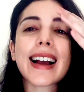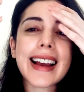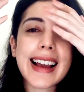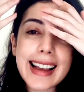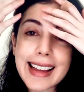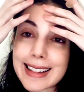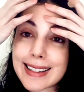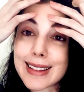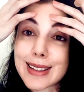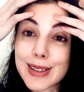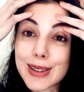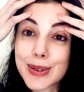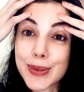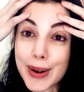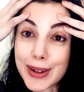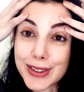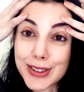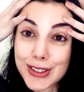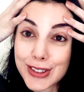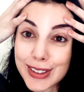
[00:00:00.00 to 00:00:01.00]
I hate this
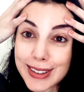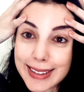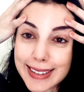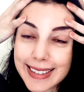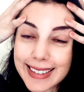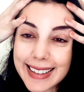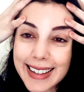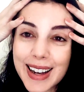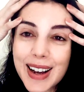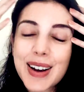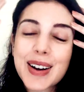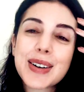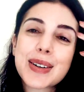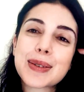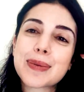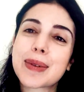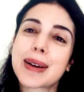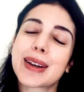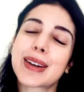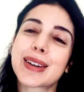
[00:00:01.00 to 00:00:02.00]
question.
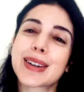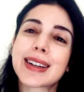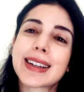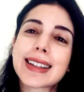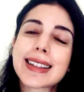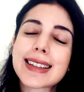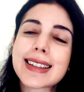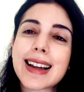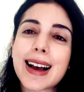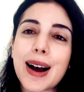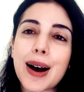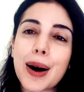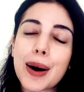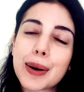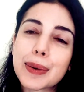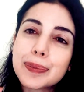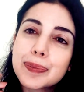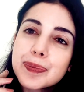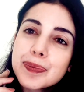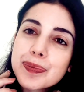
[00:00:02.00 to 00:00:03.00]
Oh my goodness.
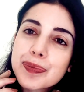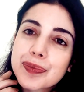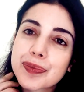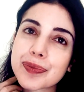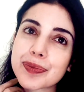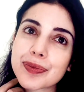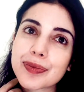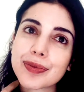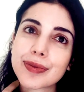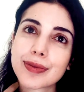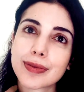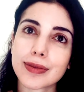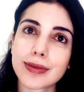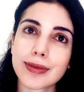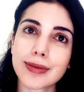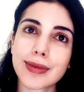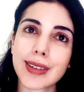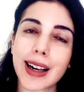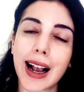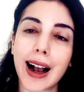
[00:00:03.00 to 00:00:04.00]

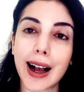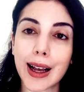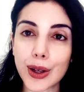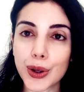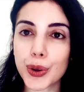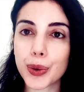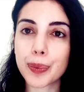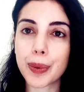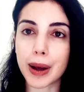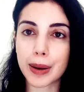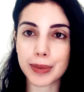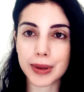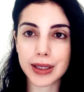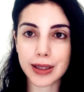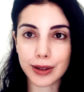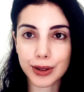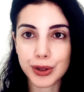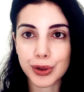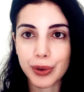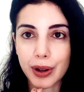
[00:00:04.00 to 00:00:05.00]
I hope I'm
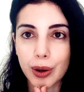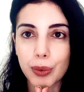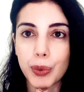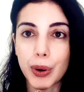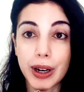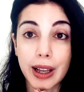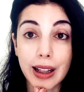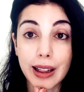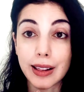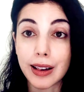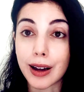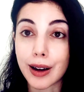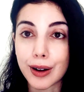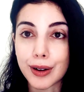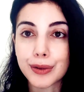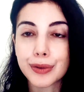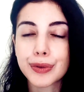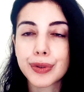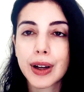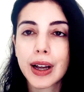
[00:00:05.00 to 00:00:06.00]
still doing what I
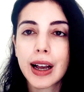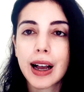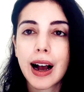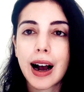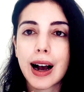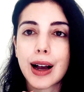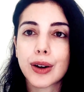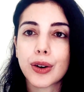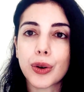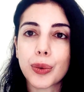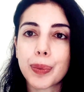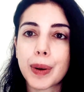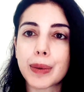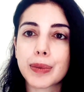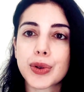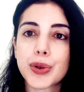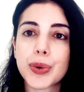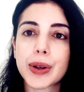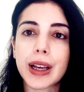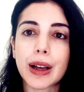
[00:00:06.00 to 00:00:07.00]
love. I hope I'm
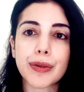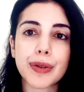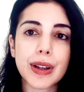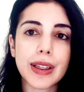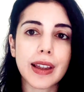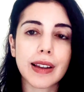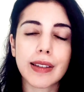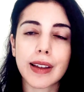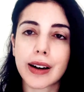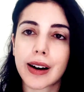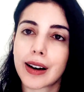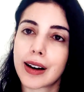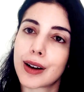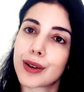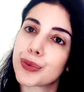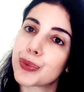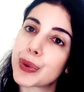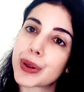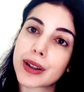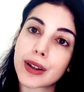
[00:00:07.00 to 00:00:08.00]
doing everything that I
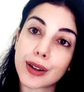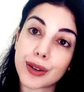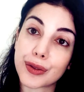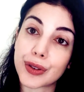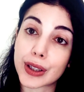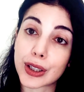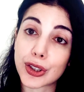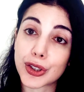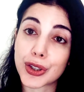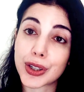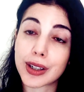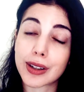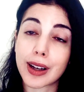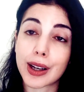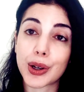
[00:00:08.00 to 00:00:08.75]
love with conviction.